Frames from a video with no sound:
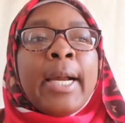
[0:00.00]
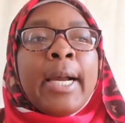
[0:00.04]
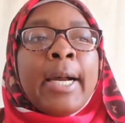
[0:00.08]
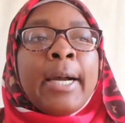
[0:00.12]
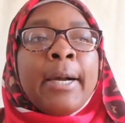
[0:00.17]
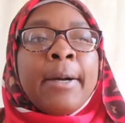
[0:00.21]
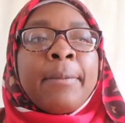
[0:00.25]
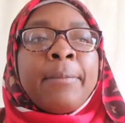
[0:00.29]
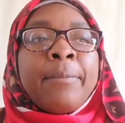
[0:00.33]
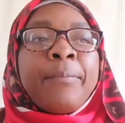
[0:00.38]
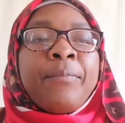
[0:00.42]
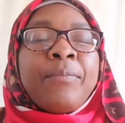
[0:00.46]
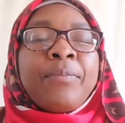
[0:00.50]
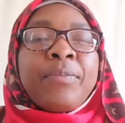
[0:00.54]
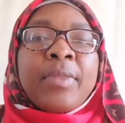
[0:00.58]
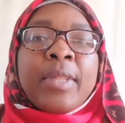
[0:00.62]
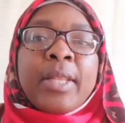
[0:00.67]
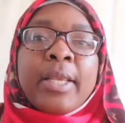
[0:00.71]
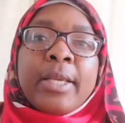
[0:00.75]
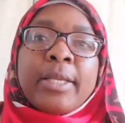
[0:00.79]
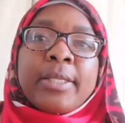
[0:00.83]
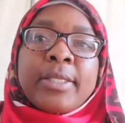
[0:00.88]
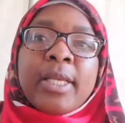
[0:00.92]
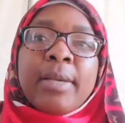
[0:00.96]

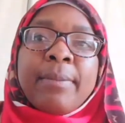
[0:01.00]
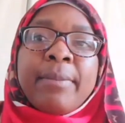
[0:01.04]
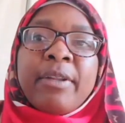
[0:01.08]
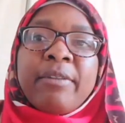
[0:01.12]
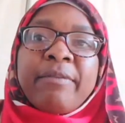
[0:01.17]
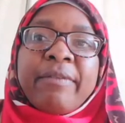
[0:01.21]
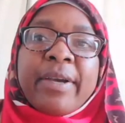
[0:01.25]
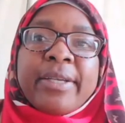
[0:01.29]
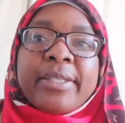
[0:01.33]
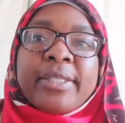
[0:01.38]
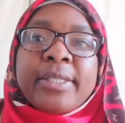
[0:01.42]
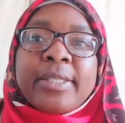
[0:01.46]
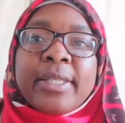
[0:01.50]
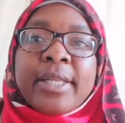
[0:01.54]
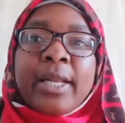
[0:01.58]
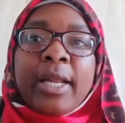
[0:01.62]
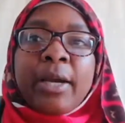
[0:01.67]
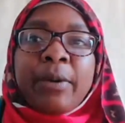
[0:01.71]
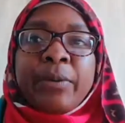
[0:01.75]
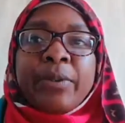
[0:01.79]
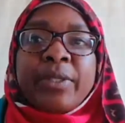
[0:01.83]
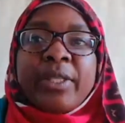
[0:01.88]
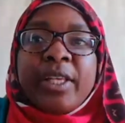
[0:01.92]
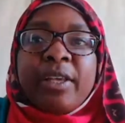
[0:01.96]
Some advices that
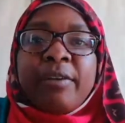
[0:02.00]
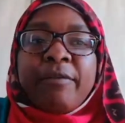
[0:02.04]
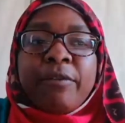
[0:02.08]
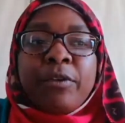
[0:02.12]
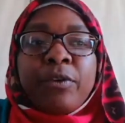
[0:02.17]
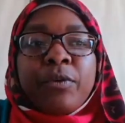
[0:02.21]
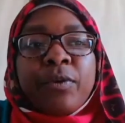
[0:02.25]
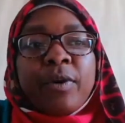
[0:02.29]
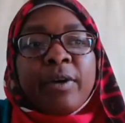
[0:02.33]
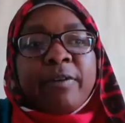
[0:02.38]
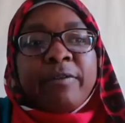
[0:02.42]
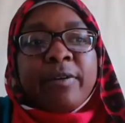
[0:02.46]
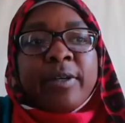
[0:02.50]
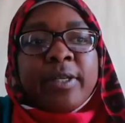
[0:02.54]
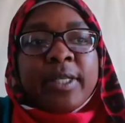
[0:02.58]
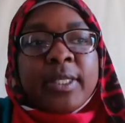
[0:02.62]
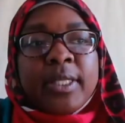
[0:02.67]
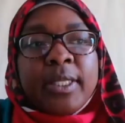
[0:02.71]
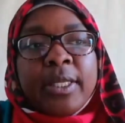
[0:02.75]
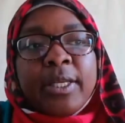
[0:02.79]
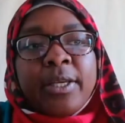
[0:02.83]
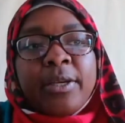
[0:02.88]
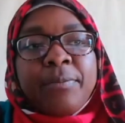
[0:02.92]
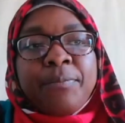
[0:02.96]
I would give you.
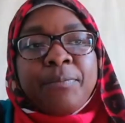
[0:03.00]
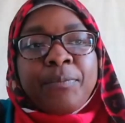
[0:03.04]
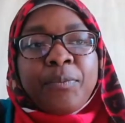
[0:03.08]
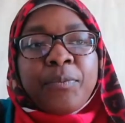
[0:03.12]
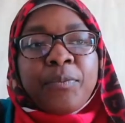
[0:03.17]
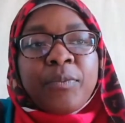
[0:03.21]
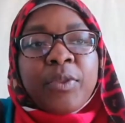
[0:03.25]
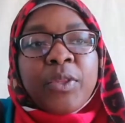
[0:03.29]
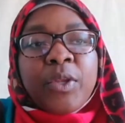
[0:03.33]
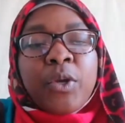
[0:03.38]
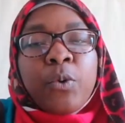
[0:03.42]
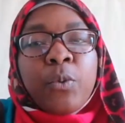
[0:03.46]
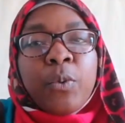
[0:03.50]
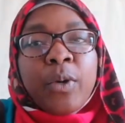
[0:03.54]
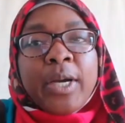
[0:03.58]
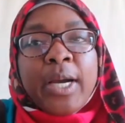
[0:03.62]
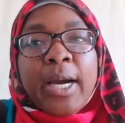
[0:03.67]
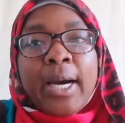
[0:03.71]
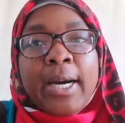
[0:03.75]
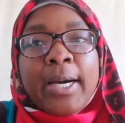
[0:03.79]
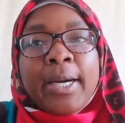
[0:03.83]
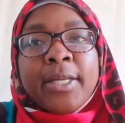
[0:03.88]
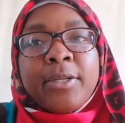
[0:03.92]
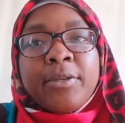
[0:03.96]
Firstly, work
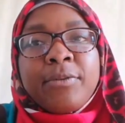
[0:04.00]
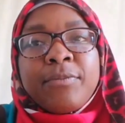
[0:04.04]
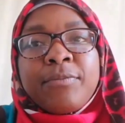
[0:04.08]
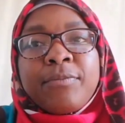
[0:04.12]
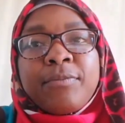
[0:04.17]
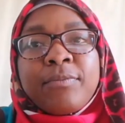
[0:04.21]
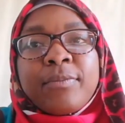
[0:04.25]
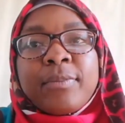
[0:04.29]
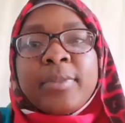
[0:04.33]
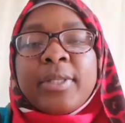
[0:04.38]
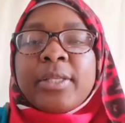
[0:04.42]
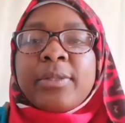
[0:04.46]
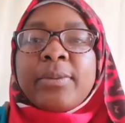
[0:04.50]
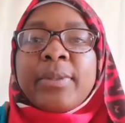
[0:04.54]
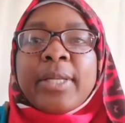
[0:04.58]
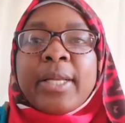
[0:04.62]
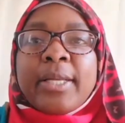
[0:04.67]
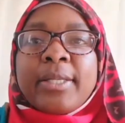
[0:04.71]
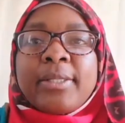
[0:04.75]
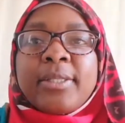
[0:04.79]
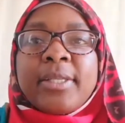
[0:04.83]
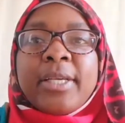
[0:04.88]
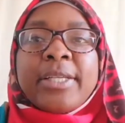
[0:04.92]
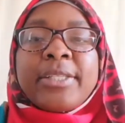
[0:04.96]
hard. That's what
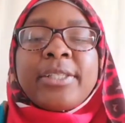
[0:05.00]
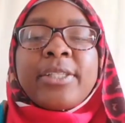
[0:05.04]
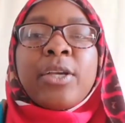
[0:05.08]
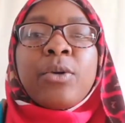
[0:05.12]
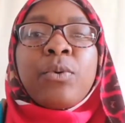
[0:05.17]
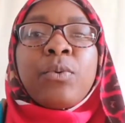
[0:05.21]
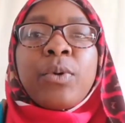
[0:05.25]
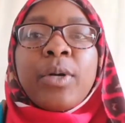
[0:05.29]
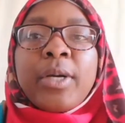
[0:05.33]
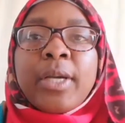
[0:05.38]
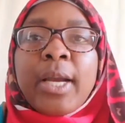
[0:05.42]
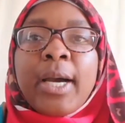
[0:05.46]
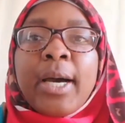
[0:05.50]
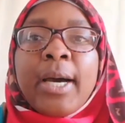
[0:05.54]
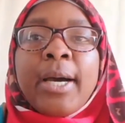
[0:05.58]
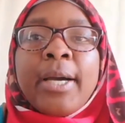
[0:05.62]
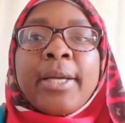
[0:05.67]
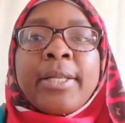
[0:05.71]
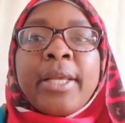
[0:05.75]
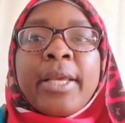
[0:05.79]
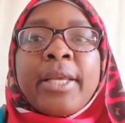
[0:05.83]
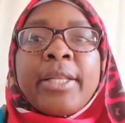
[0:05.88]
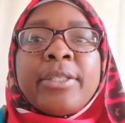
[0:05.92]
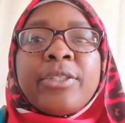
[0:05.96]
I'd say. I'd say work
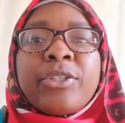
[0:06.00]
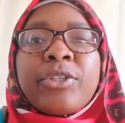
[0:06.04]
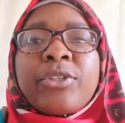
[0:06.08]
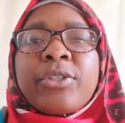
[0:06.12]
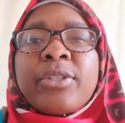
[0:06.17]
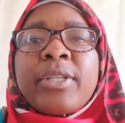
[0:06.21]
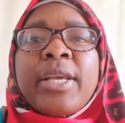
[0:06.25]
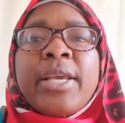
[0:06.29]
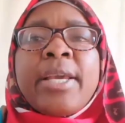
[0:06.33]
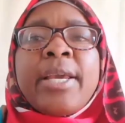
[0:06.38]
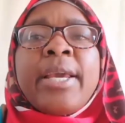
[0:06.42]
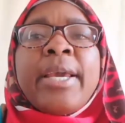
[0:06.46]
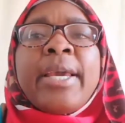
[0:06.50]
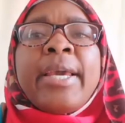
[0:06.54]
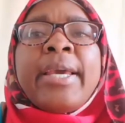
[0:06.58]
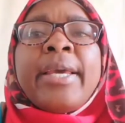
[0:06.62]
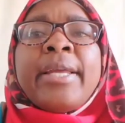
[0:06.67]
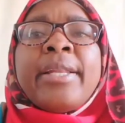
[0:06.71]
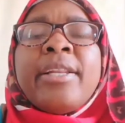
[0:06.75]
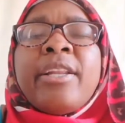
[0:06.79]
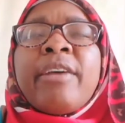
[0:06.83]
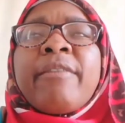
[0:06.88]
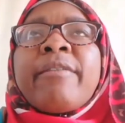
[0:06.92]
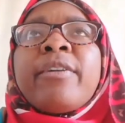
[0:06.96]
hard and just
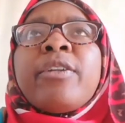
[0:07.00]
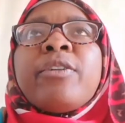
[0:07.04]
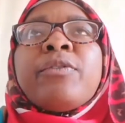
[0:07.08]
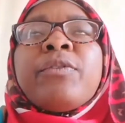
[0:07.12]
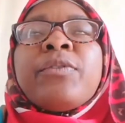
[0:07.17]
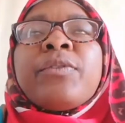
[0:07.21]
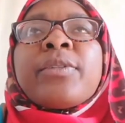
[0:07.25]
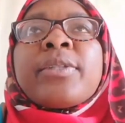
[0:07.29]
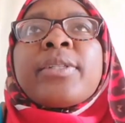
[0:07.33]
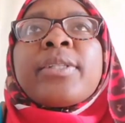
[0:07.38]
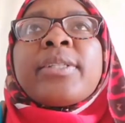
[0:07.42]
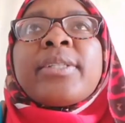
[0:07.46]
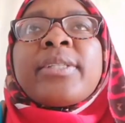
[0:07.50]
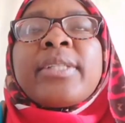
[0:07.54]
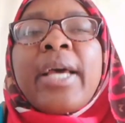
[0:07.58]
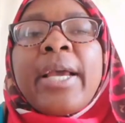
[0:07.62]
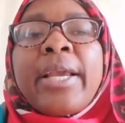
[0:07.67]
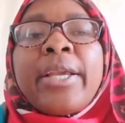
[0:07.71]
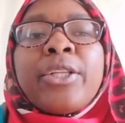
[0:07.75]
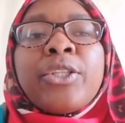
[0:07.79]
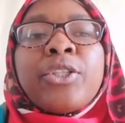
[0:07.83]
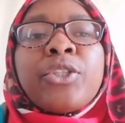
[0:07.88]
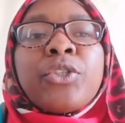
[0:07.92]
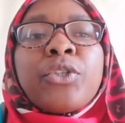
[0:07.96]
never lose
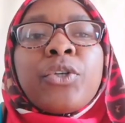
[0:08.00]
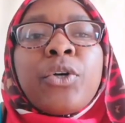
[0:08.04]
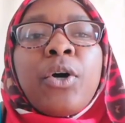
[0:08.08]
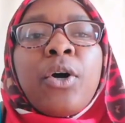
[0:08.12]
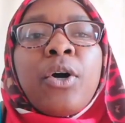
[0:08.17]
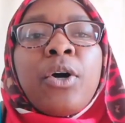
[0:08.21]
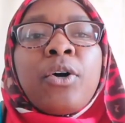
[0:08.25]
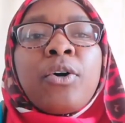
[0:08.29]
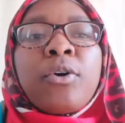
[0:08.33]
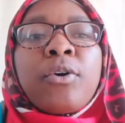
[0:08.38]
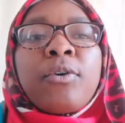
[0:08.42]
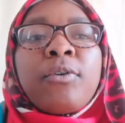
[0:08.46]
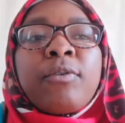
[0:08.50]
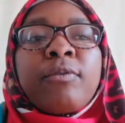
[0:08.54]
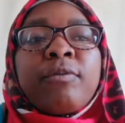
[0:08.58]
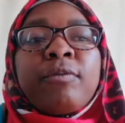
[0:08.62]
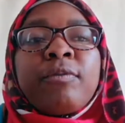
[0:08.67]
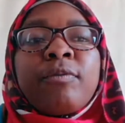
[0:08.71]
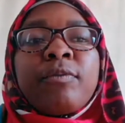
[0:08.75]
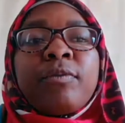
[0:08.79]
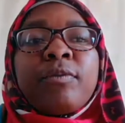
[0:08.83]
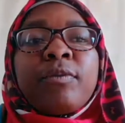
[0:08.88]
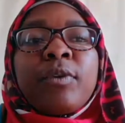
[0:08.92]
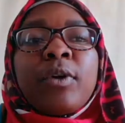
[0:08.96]
sight of
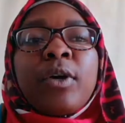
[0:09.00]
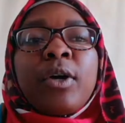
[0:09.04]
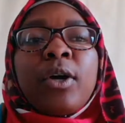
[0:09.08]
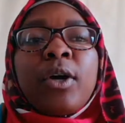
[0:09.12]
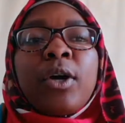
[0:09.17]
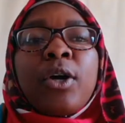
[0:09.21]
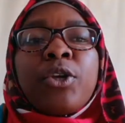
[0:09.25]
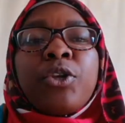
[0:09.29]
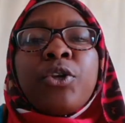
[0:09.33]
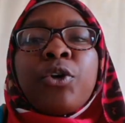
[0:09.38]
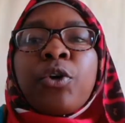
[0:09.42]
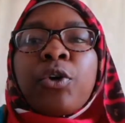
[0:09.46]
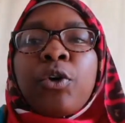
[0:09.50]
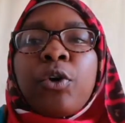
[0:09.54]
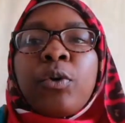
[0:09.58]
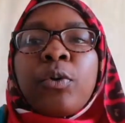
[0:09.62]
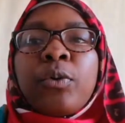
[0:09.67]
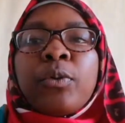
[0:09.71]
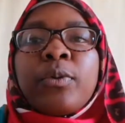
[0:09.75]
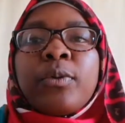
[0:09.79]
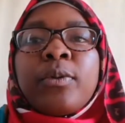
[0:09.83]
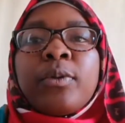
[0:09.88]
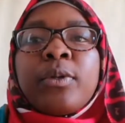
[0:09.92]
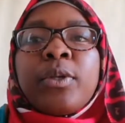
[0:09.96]
your
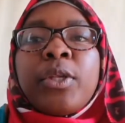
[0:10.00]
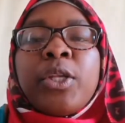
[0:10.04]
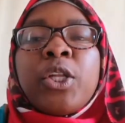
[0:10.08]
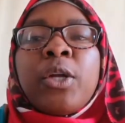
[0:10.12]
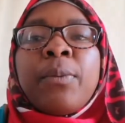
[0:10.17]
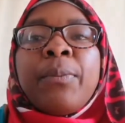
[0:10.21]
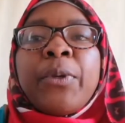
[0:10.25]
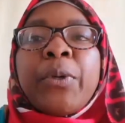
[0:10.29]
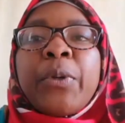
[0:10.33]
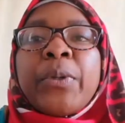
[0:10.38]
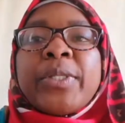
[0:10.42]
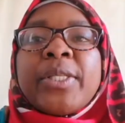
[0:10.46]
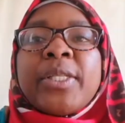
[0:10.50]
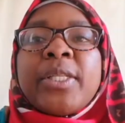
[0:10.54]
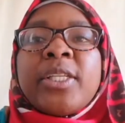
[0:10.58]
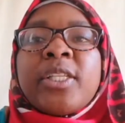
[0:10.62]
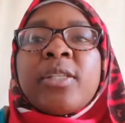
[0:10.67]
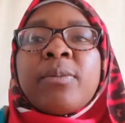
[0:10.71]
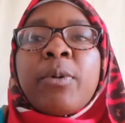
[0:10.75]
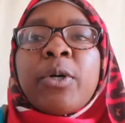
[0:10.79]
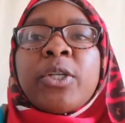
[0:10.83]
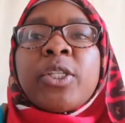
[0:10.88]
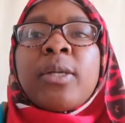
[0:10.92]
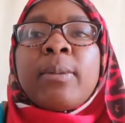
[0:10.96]
goal. You know, because it
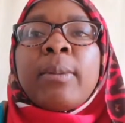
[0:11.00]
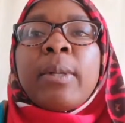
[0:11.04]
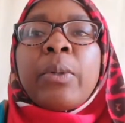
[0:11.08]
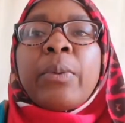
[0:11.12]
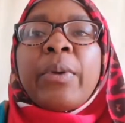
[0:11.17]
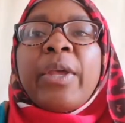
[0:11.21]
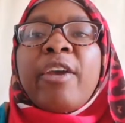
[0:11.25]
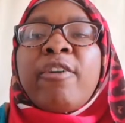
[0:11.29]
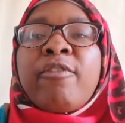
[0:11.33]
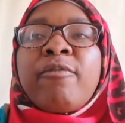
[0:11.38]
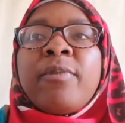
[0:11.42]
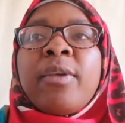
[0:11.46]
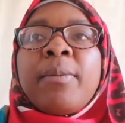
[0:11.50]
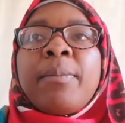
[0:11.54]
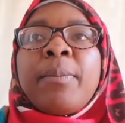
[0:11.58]
is possible. We have